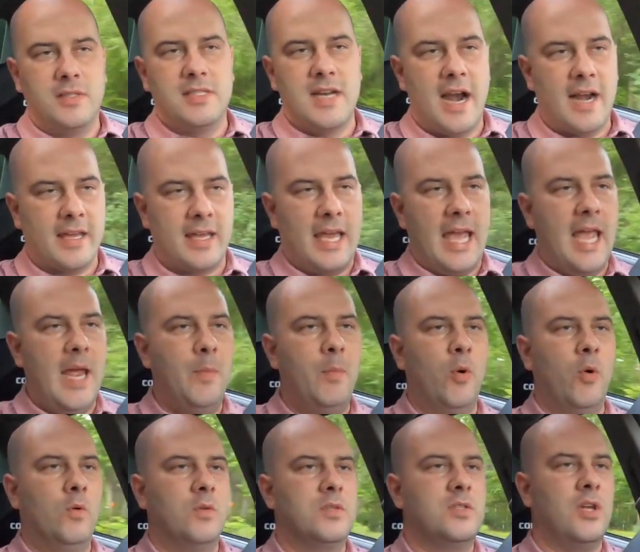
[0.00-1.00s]
It's not a
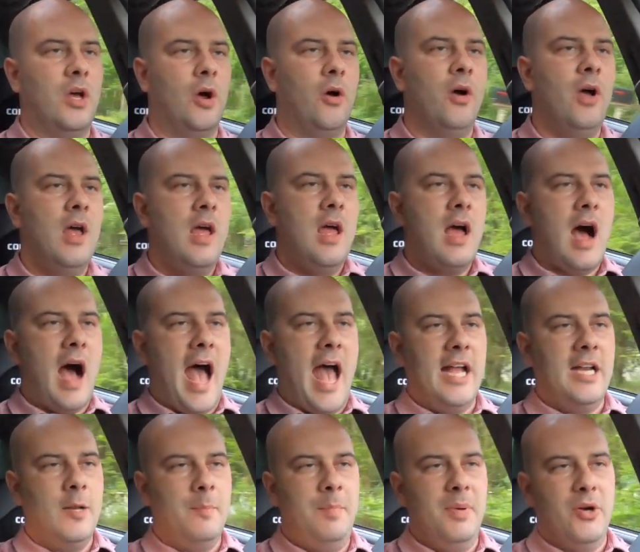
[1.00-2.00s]
cable, so I
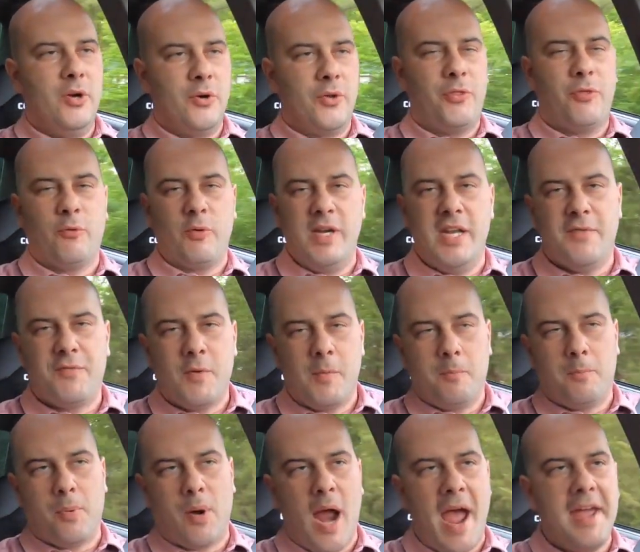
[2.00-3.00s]
had to build 3
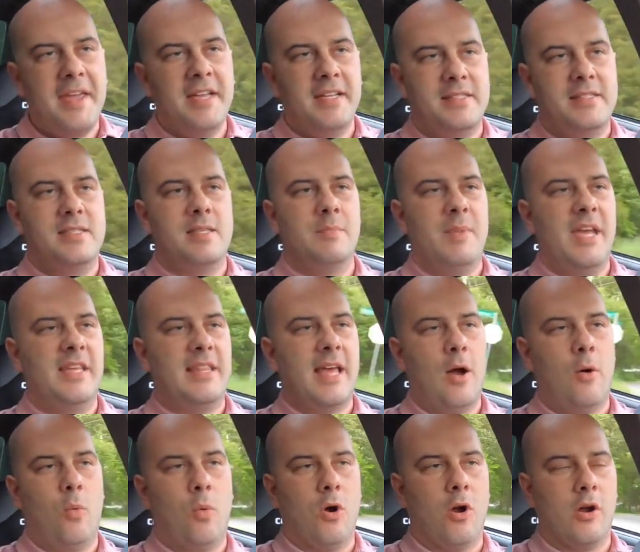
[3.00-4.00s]
different brackets to make
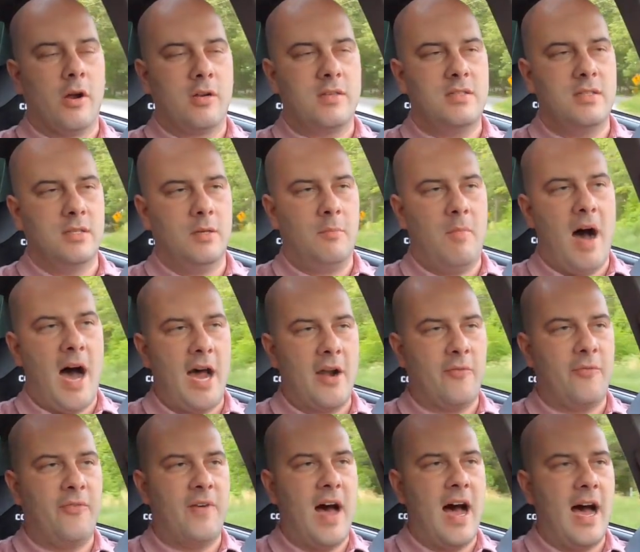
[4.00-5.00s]
that work, to
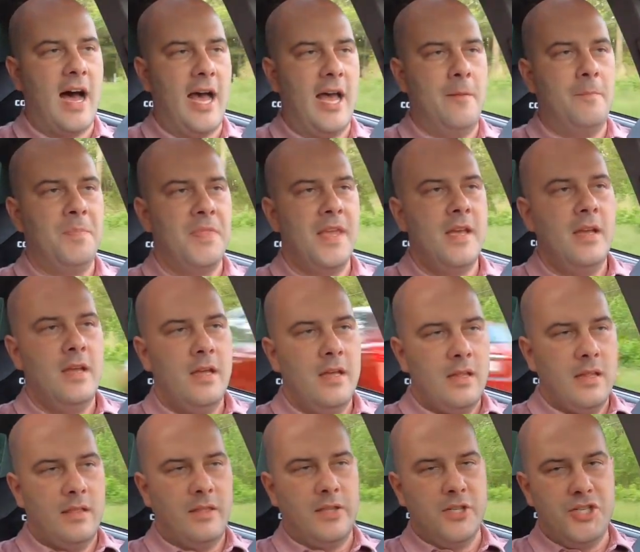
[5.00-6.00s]
modify
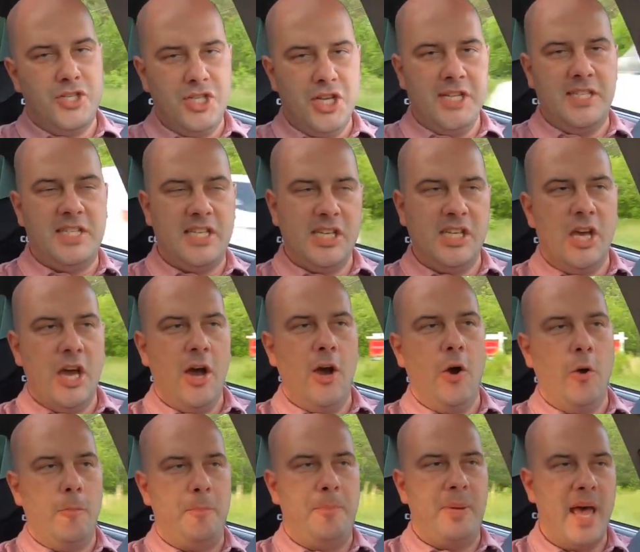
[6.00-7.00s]
the
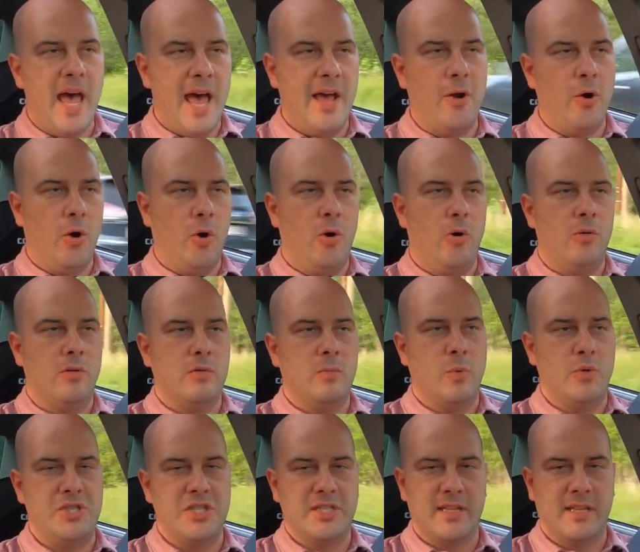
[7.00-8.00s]
GTO pedal,
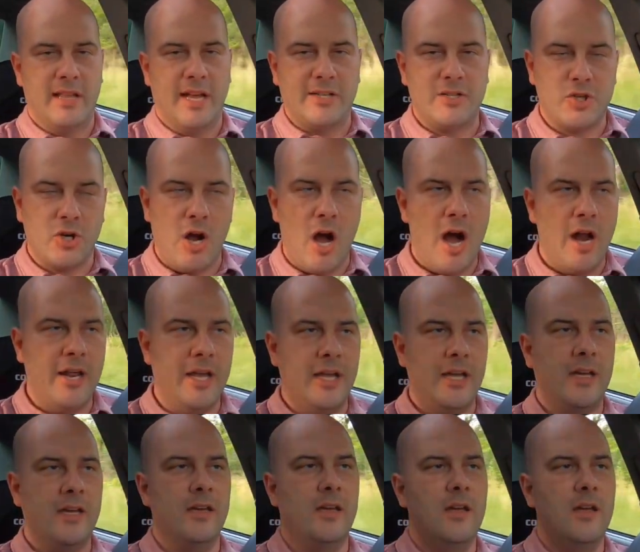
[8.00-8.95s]
which is electronic,